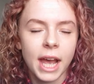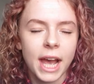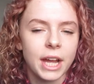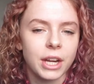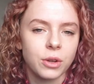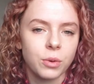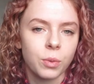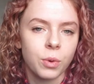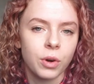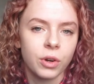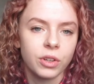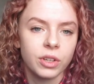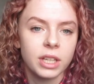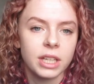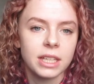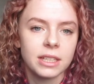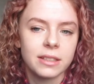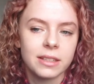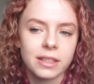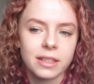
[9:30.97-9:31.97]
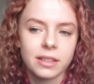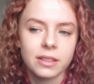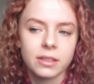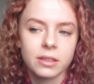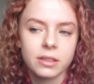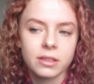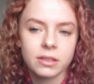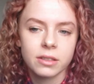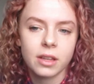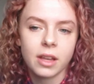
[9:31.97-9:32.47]
anyone it
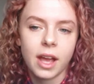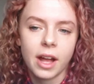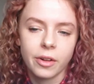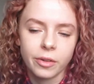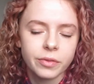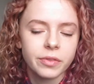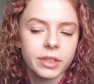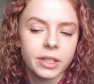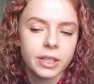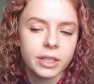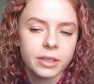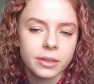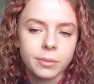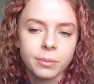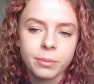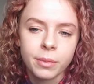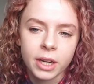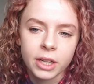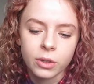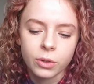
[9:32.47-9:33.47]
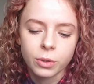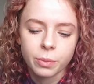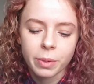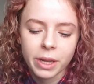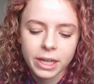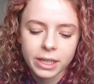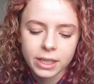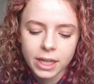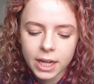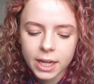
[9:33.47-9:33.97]
is Alfie my old
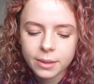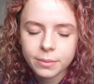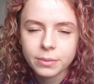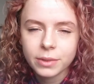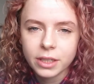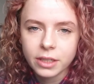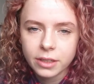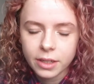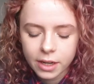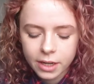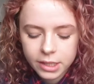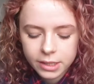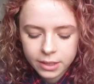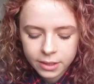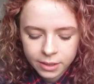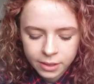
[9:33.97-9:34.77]
black cat that died.